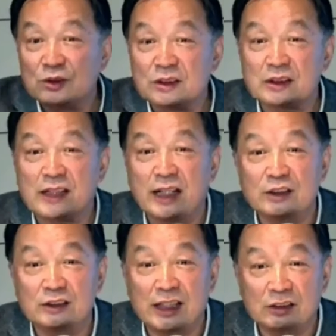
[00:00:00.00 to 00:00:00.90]
So
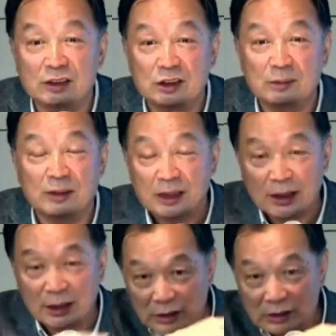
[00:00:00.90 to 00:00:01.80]
almost all
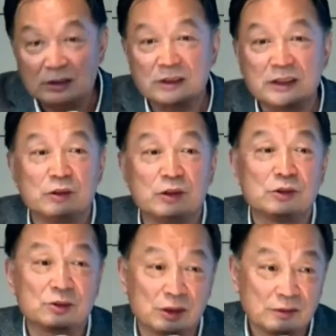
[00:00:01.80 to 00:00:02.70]
of these
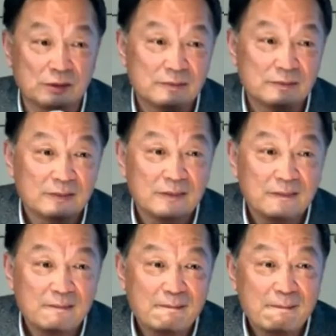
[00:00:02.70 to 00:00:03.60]
developing
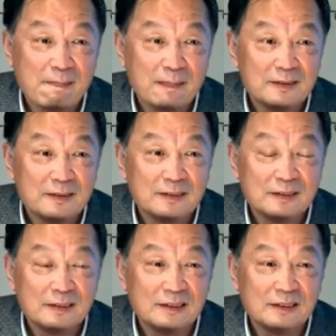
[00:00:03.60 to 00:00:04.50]
countries in the global
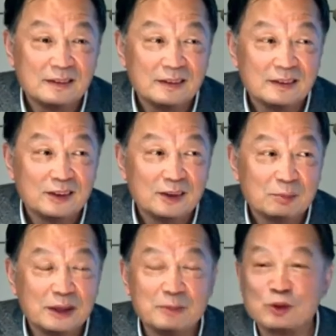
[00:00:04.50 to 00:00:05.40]
south, if
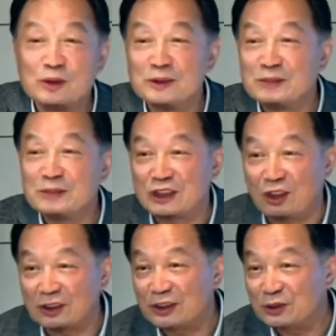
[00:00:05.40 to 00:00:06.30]
we just follow
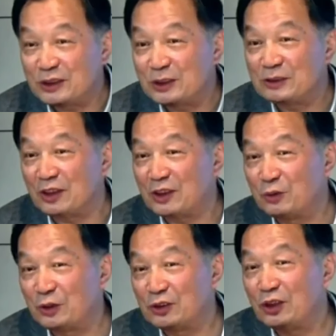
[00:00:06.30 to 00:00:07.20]
the lead of our
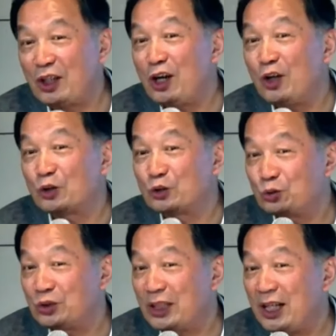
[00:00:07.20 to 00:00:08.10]
colonial
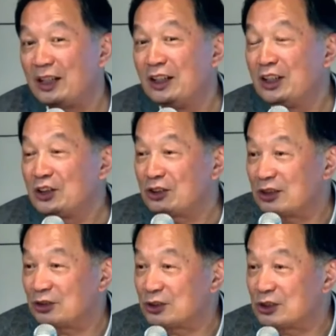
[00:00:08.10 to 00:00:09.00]
master's governance
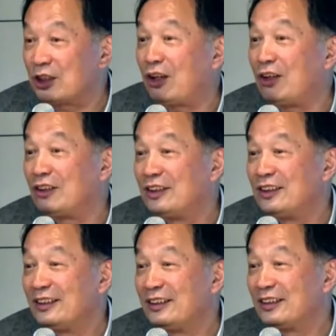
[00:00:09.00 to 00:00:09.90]
system,
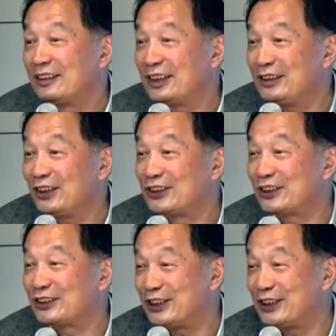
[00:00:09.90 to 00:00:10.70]
you're doomed to